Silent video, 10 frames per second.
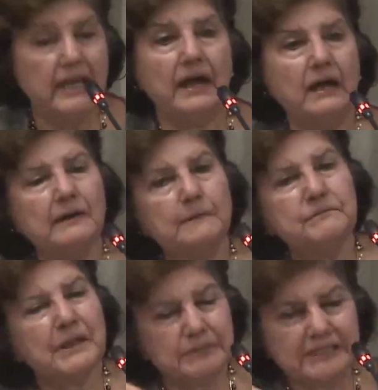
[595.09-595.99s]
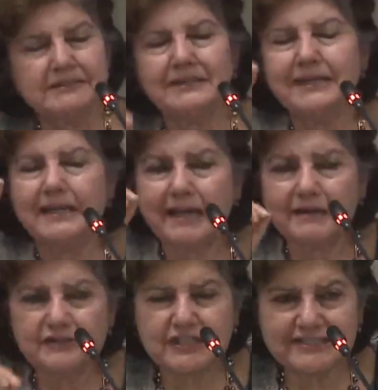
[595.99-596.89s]
But
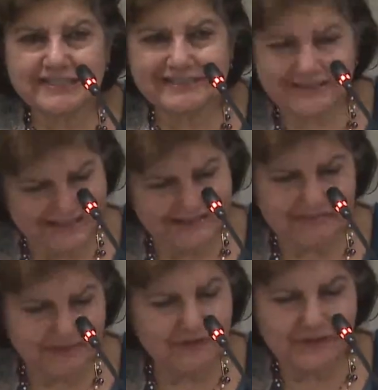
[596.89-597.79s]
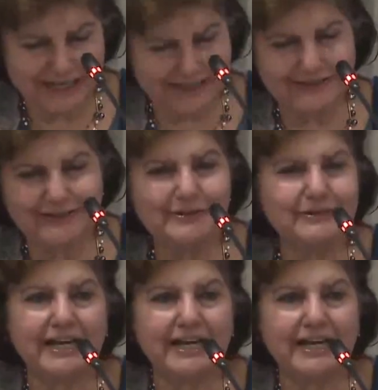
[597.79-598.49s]
just before I conclude,